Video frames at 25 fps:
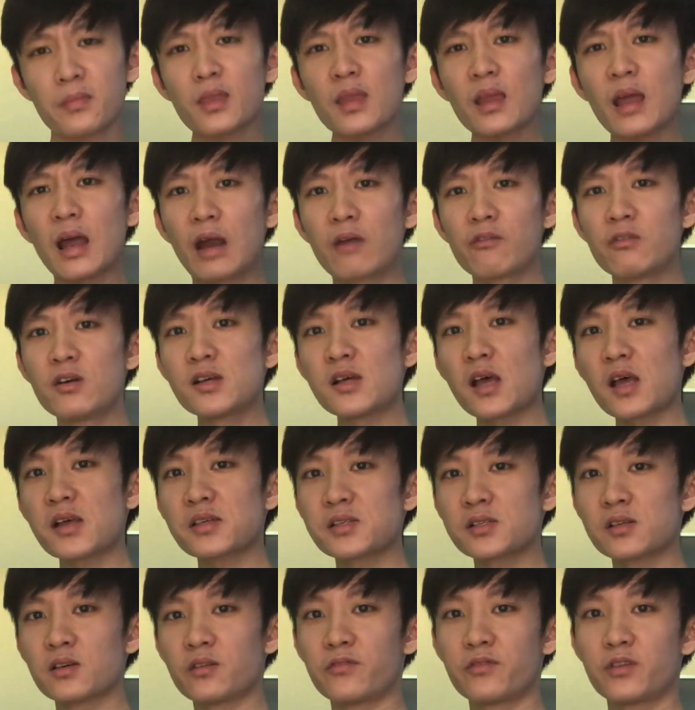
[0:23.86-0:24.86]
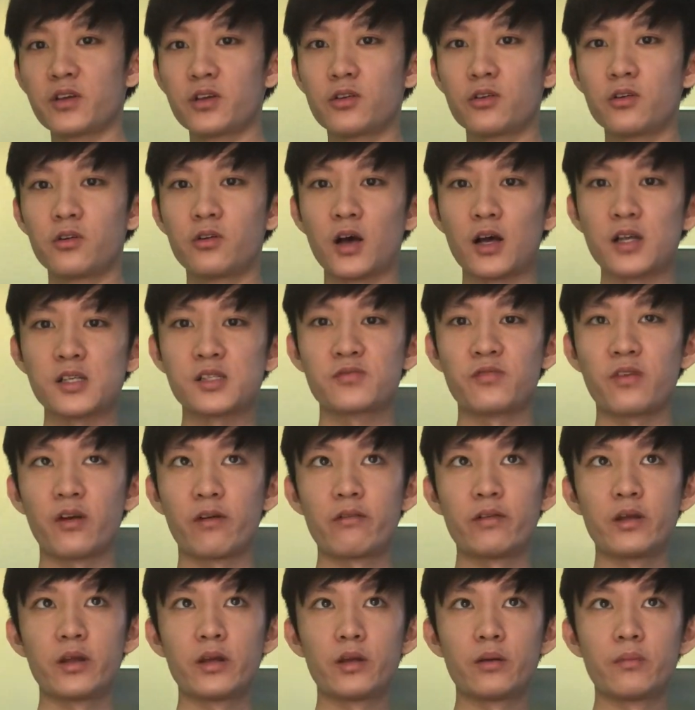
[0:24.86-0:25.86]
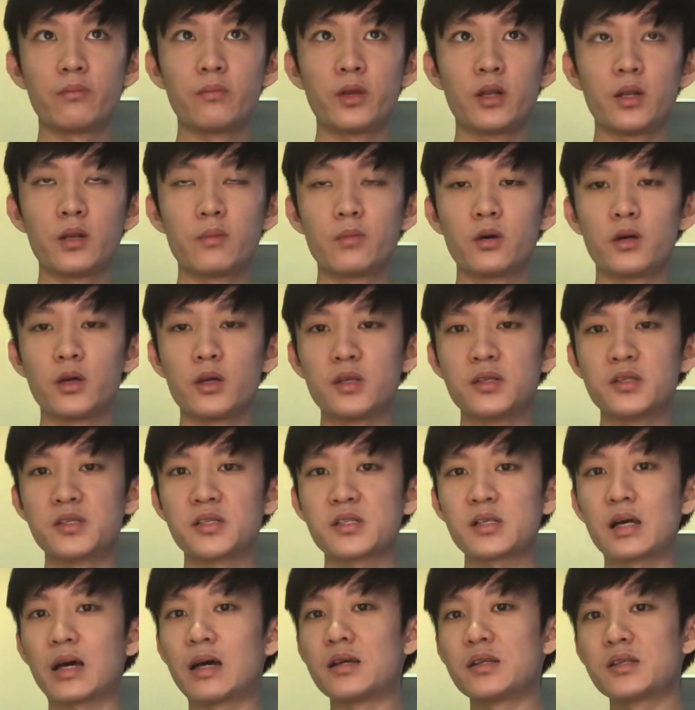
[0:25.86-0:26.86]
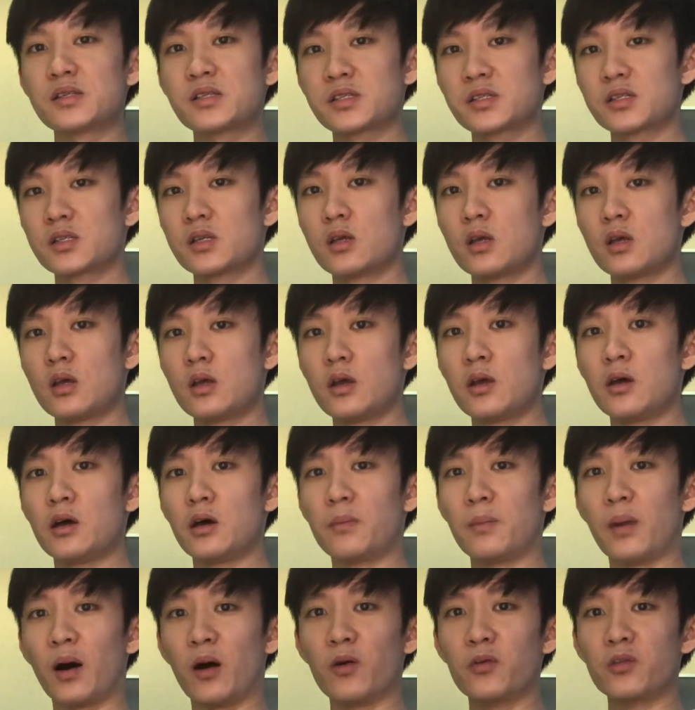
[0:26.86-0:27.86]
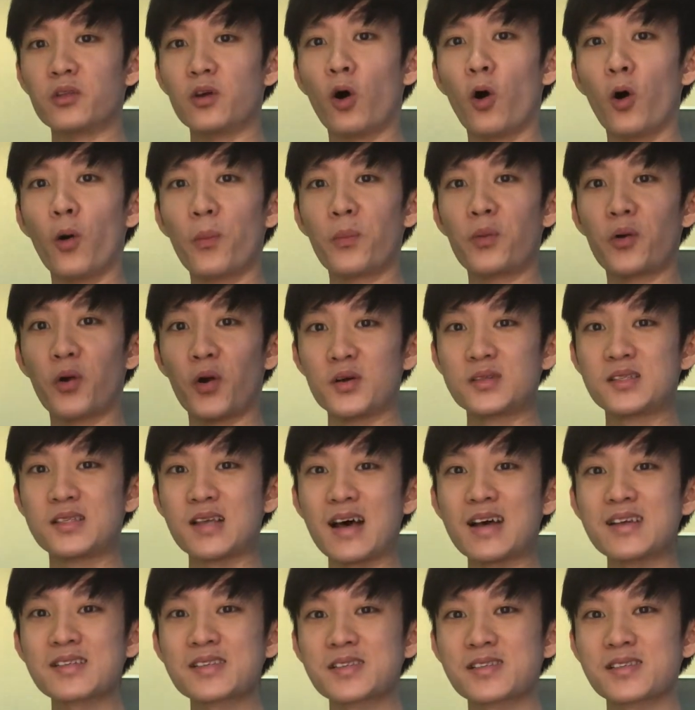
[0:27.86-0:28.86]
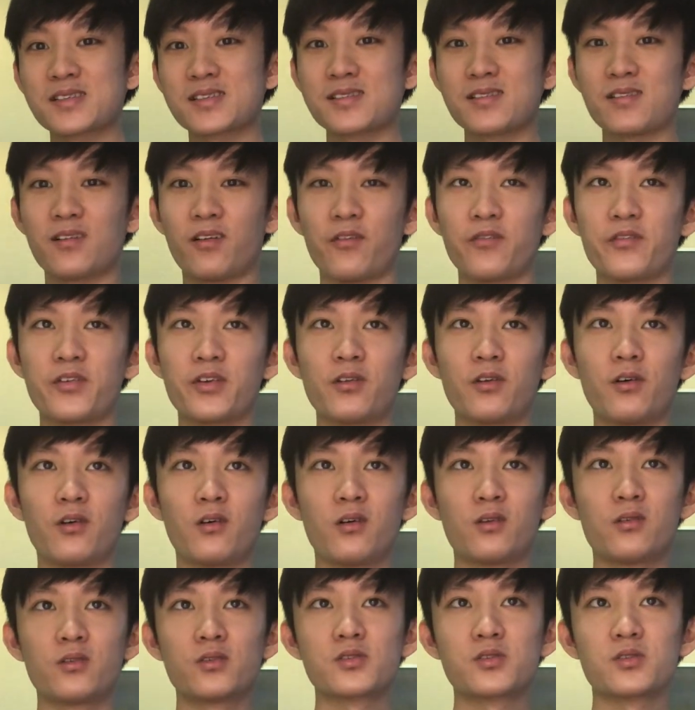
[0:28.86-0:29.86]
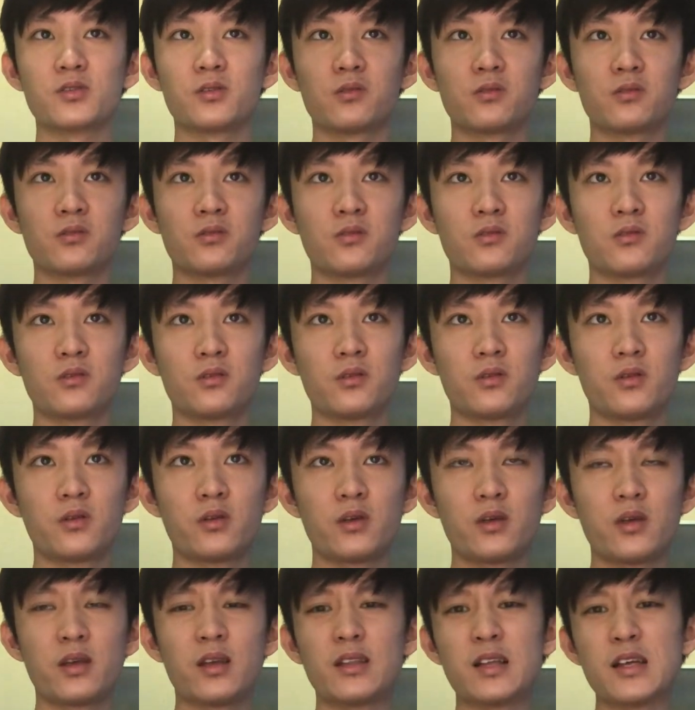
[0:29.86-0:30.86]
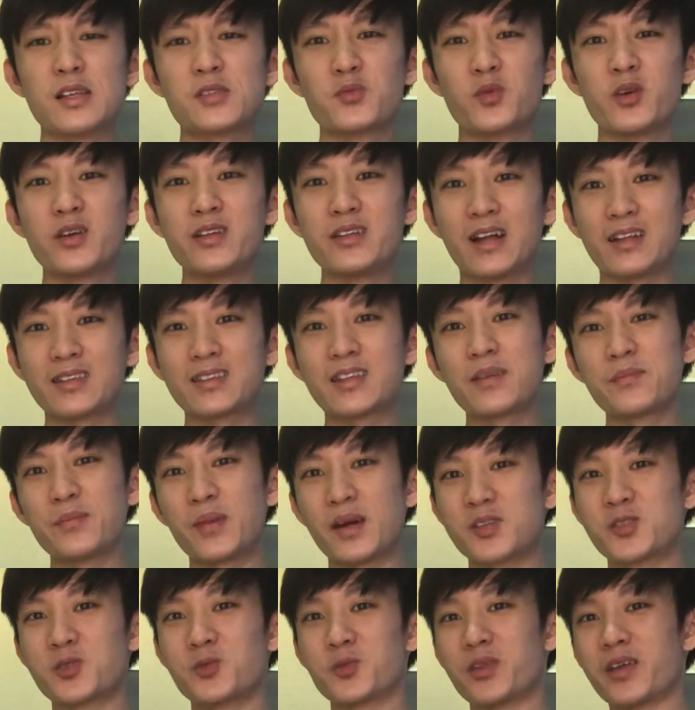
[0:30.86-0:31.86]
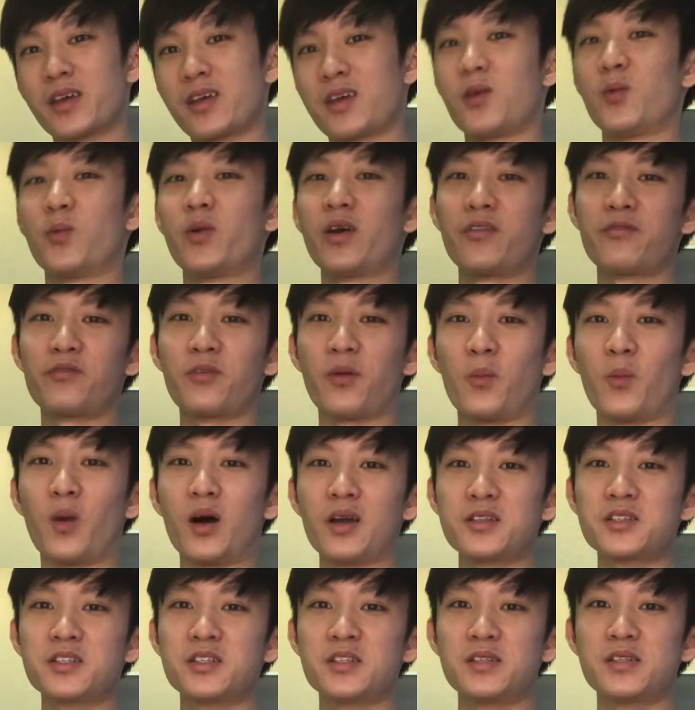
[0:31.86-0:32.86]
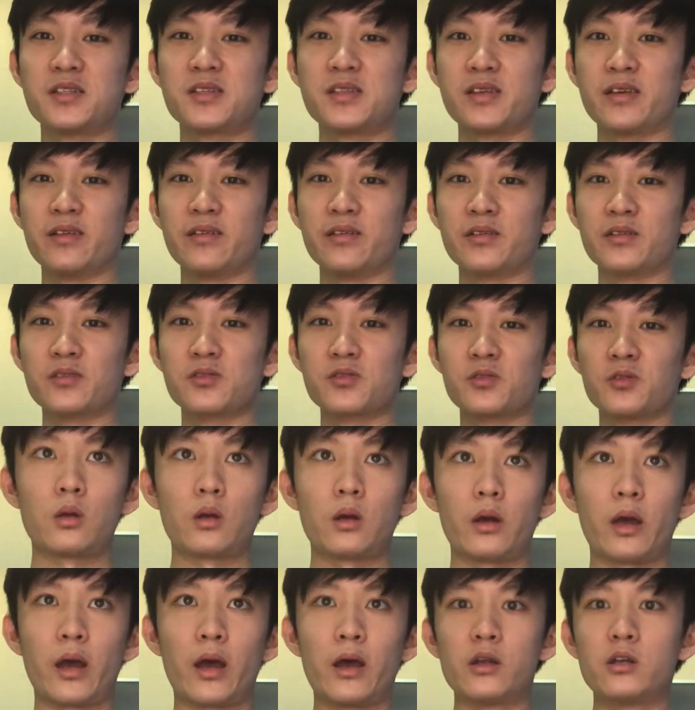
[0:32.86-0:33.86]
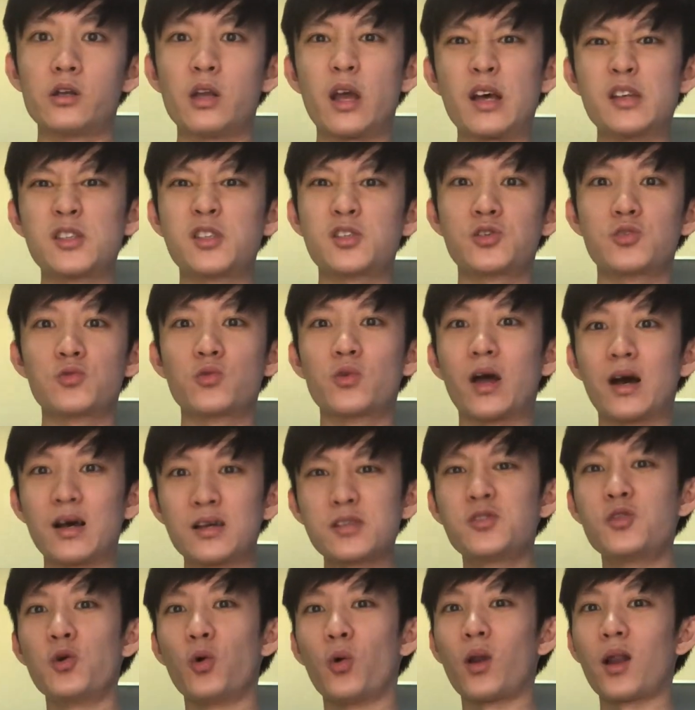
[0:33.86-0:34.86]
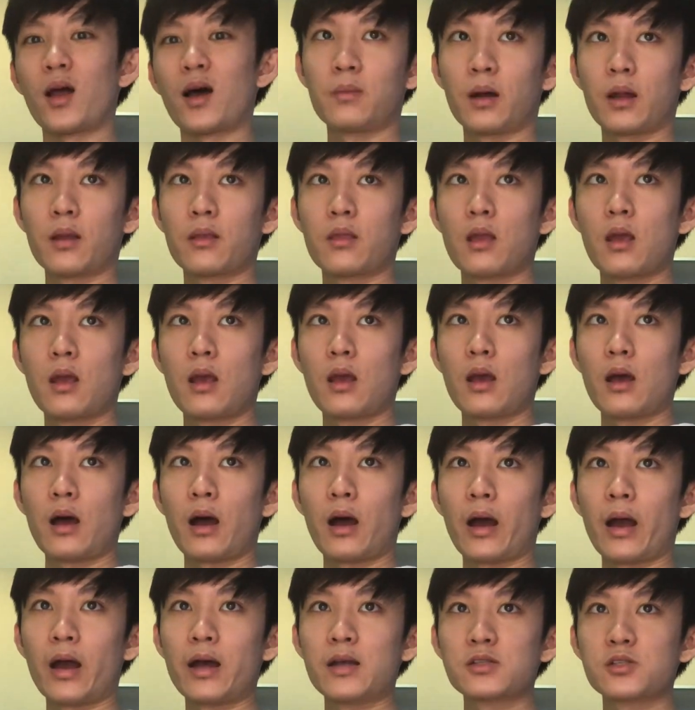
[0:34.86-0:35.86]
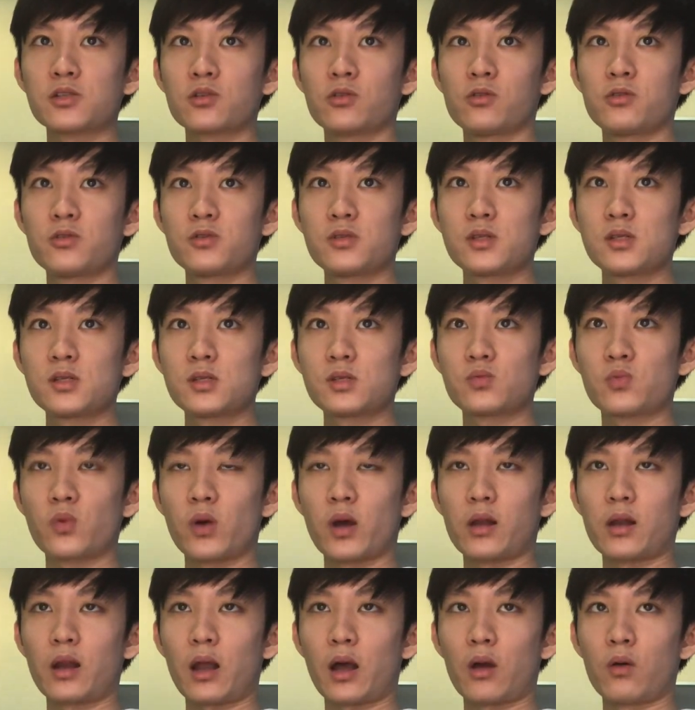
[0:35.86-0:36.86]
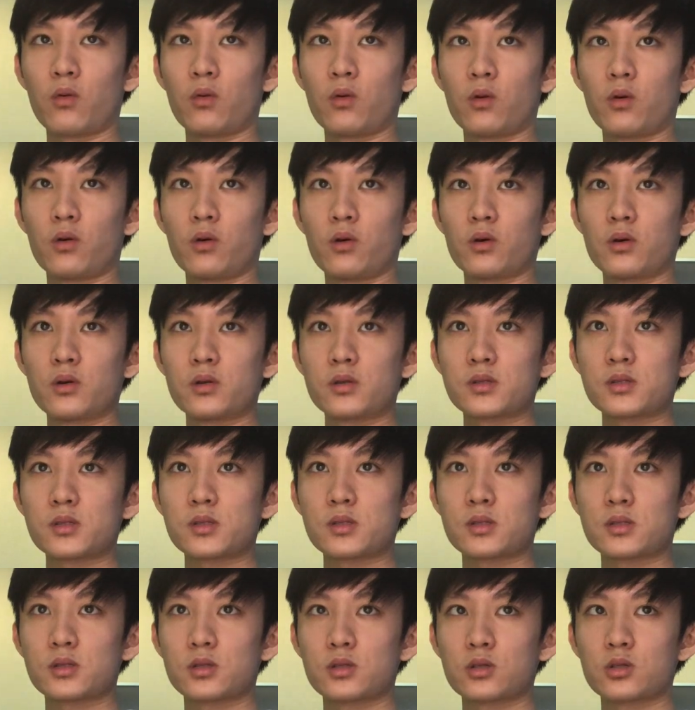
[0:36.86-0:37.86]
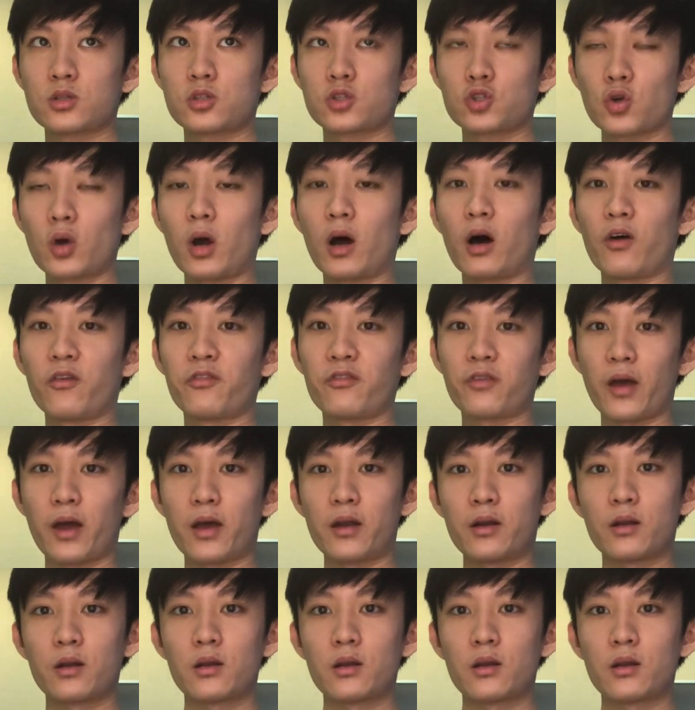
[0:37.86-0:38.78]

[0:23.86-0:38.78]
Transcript: I realized her video has very minimal insights about the whole process of it all. So there's really nothing much to take away from what she's saying. And as you guys know lah, I had scoliosis when I was 12, and